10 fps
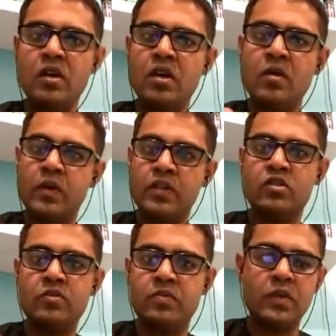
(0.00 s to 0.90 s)
Once
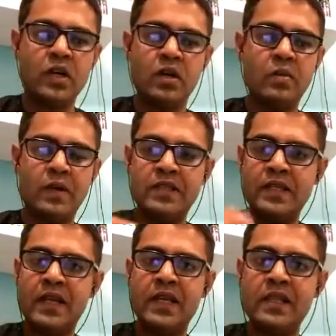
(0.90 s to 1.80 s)
I
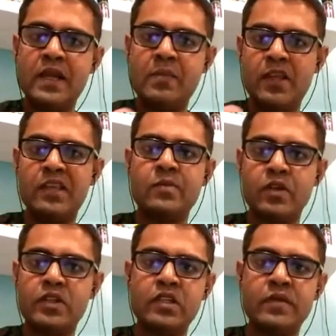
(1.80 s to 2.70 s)
tell that, please pause
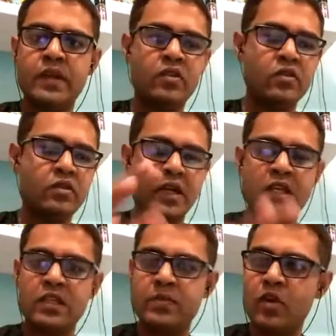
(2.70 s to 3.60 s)
the video, try the
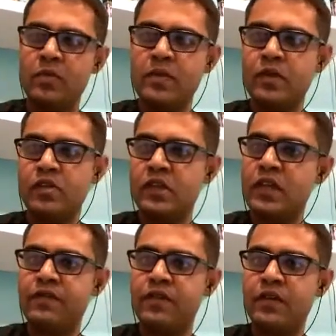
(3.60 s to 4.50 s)
problem yourself,
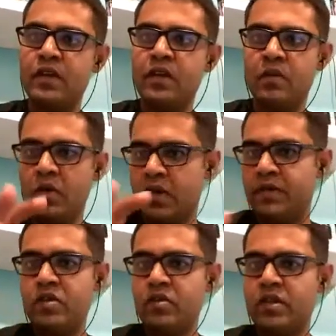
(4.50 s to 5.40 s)
whatever
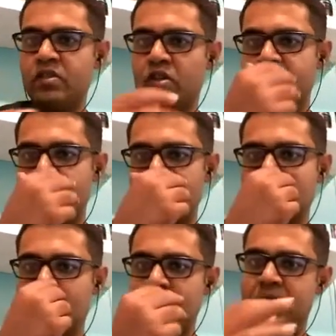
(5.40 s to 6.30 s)
you can solve,
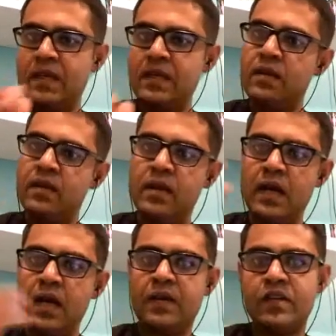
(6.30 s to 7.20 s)
and then
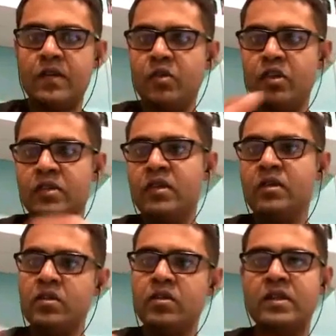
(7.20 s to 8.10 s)
after and pausing,
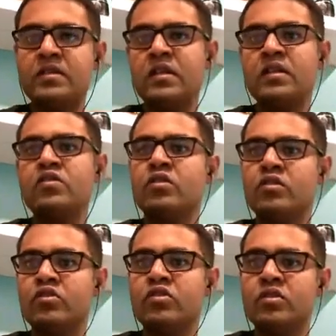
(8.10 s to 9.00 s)
you can see the
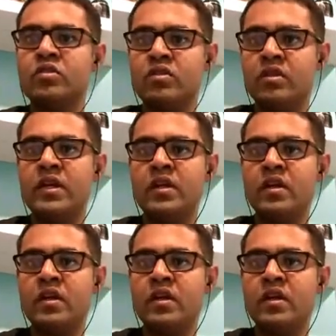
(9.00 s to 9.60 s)
solution. All right.